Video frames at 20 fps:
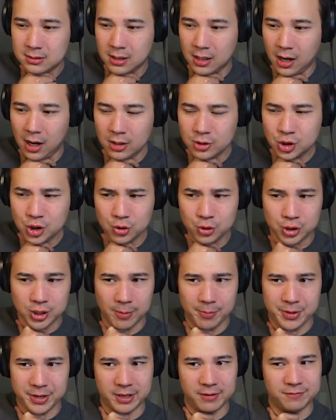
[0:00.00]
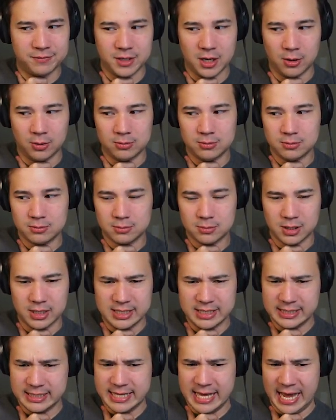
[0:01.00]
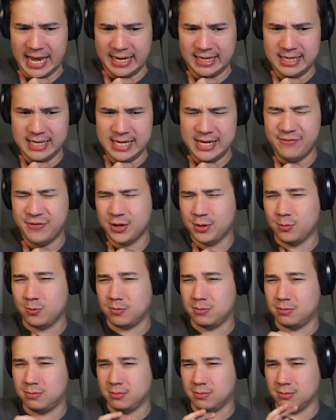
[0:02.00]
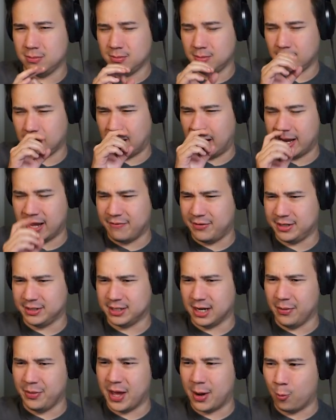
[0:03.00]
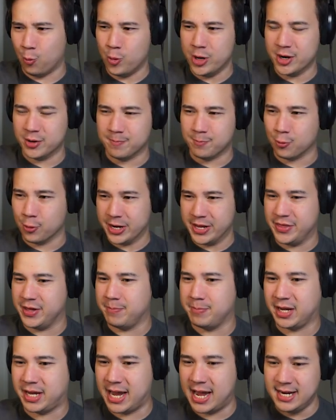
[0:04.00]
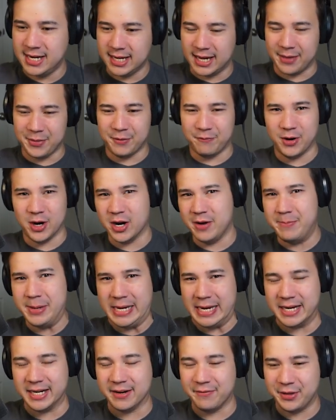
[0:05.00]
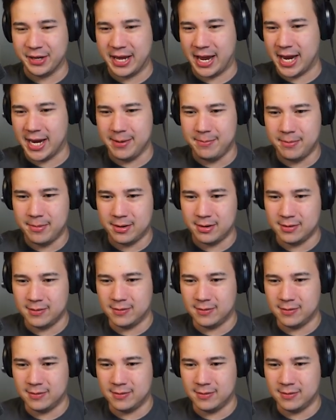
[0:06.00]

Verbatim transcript: Also something of note is that even I haven't done that weird breathing mechanic at the very beginning of the game